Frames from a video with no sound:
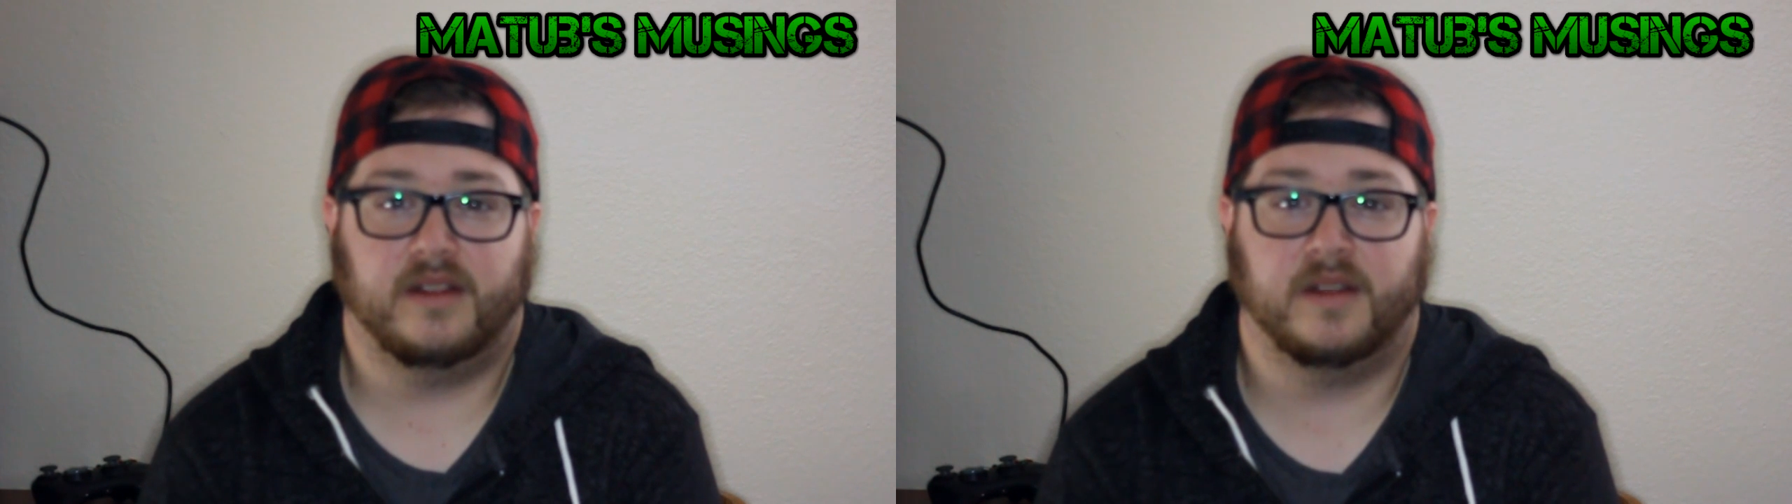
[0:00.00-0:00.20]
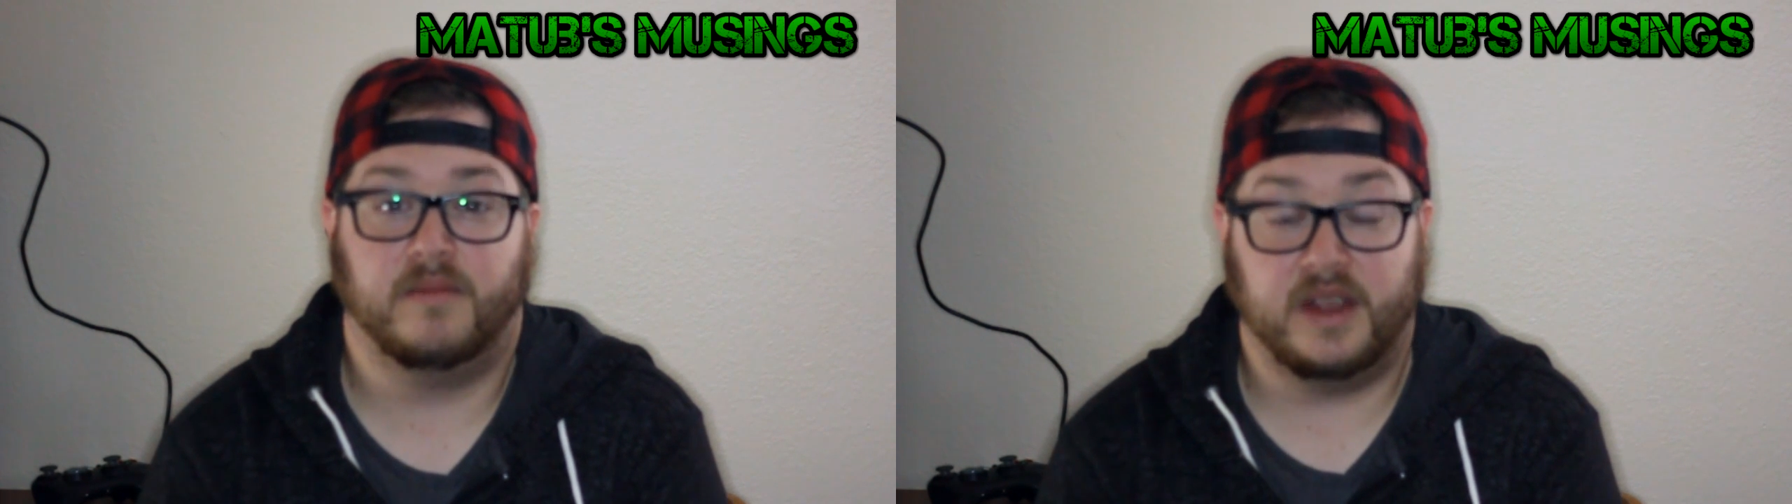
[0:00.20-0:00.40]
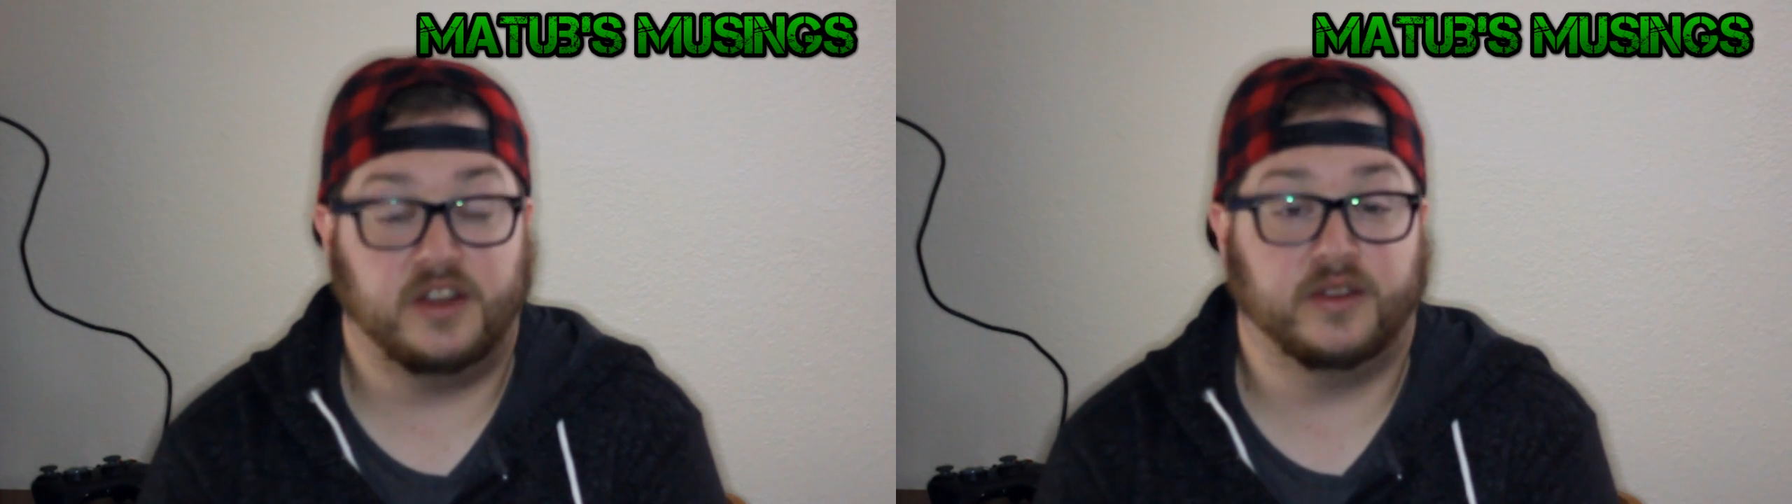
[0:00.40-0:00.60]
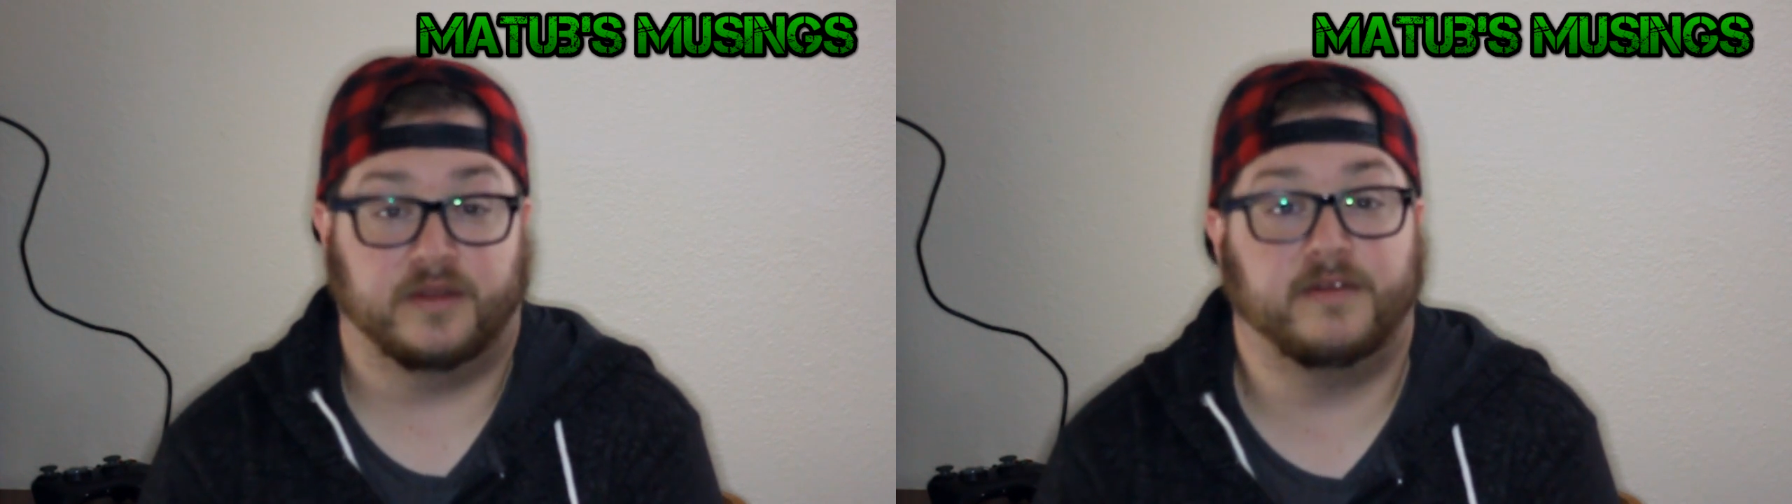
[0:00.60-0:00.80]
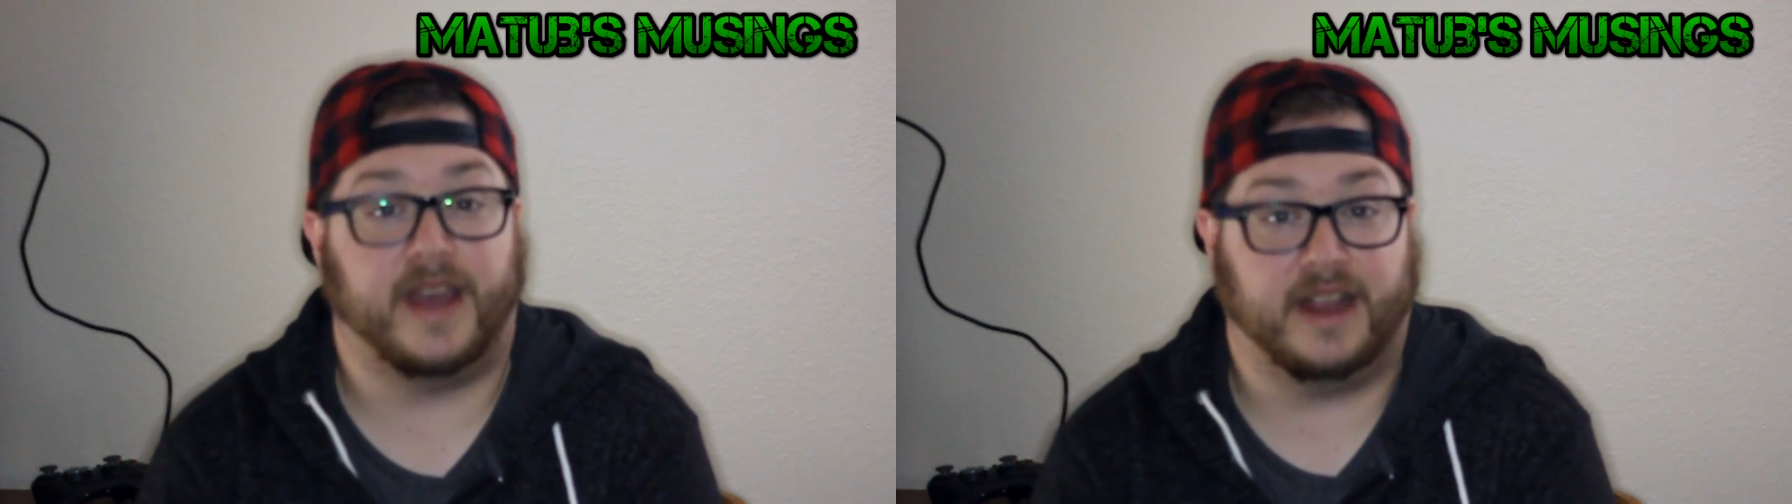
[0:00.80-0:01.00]
the major
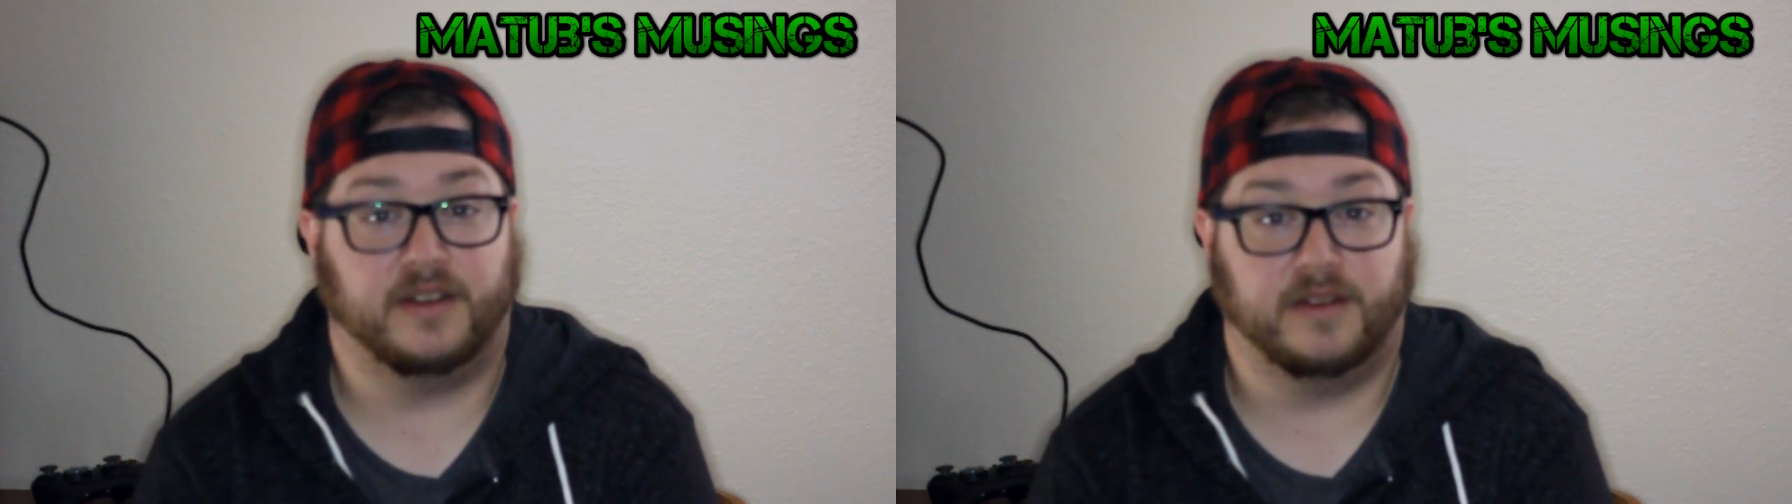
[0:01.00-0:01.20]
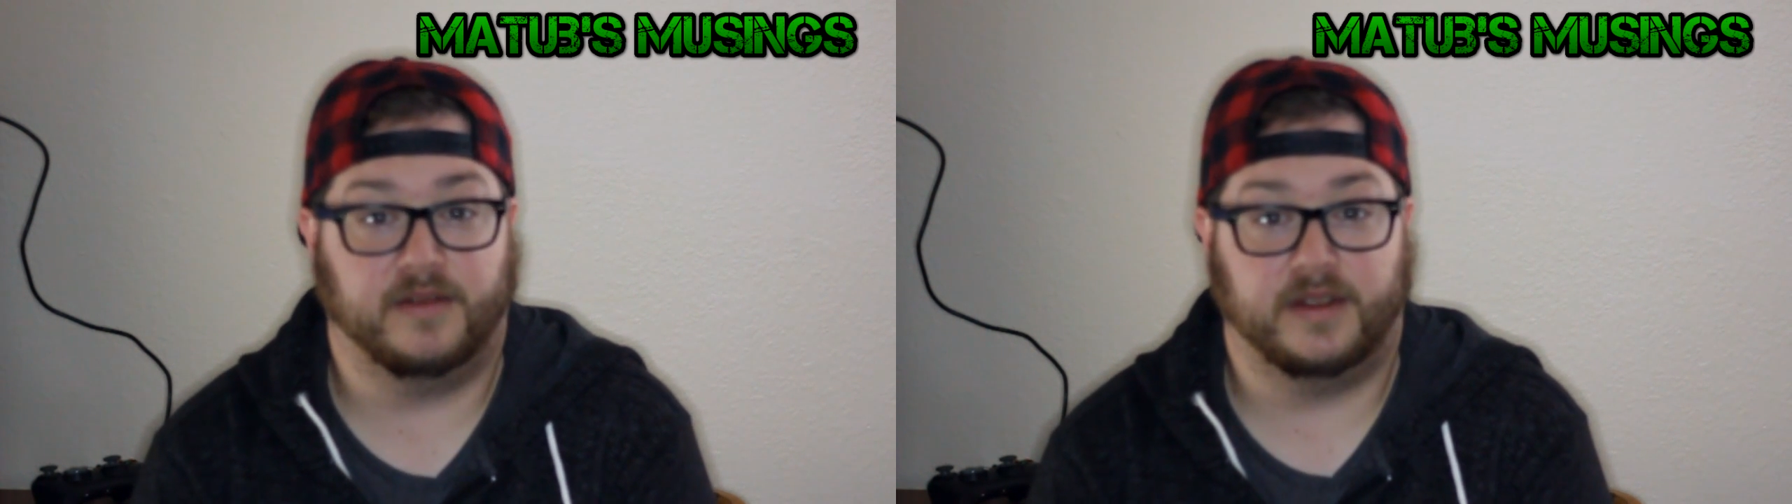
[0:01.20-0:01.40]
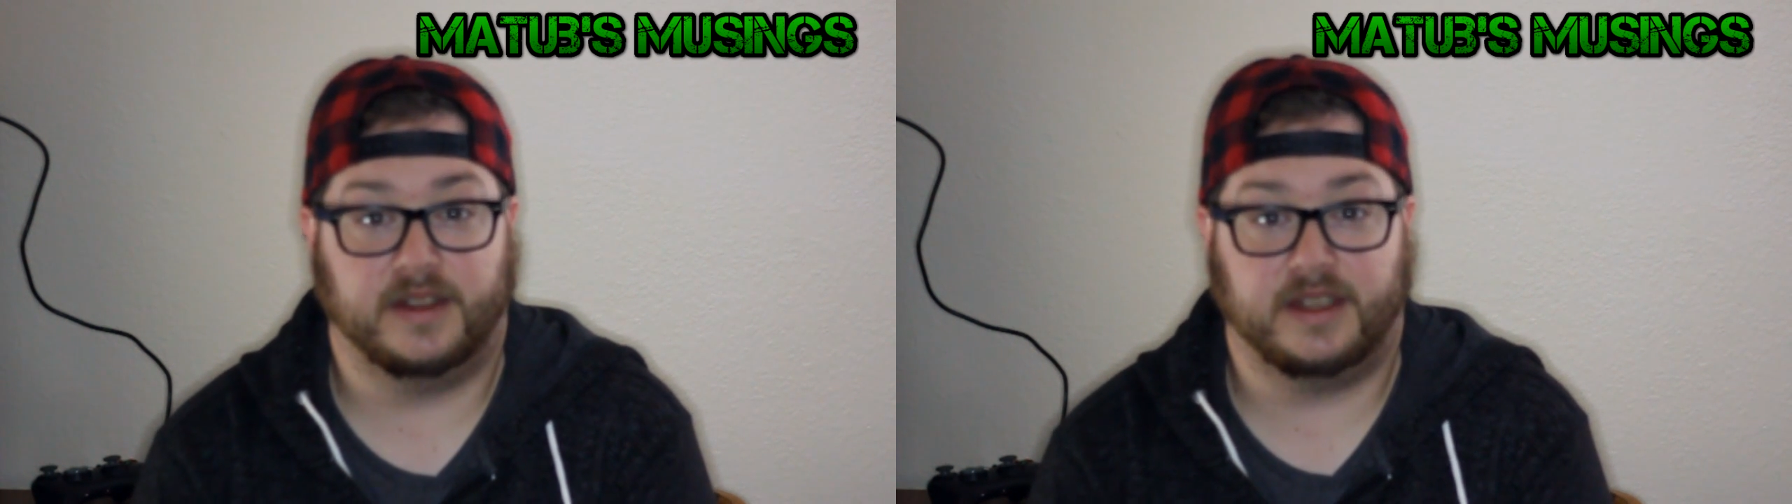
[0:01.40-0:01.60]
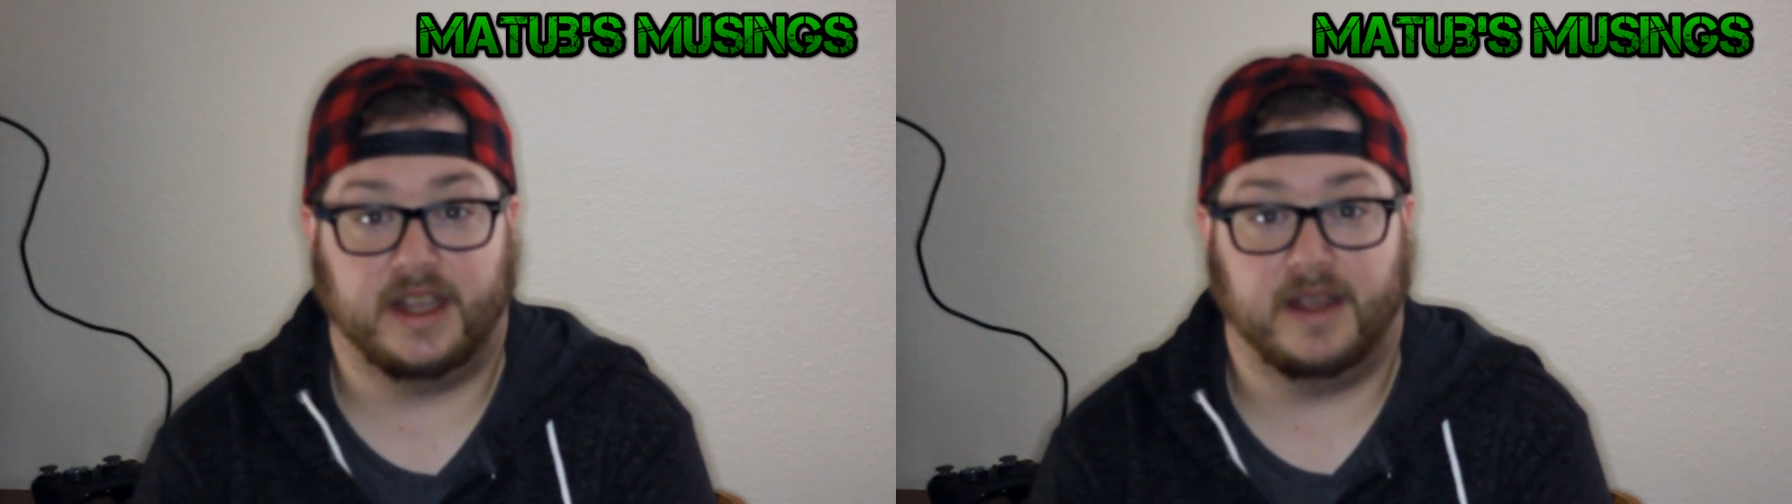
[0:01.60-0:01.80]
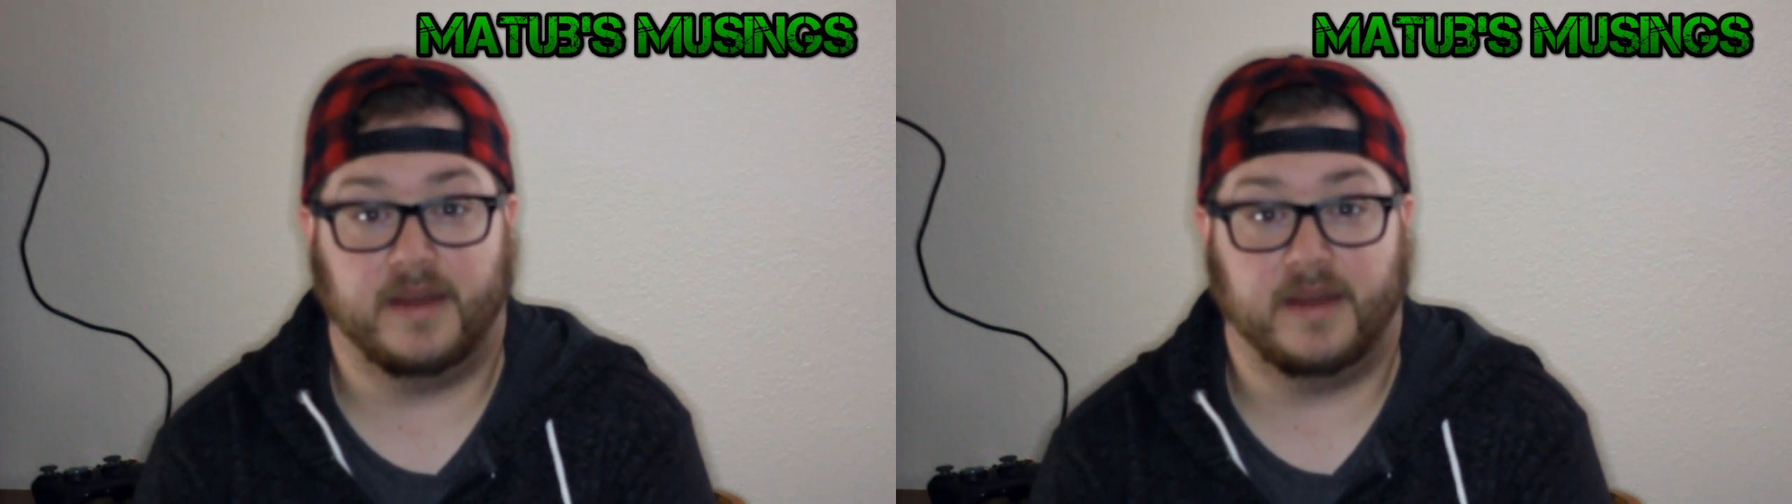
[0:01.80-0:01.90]
factor for this game.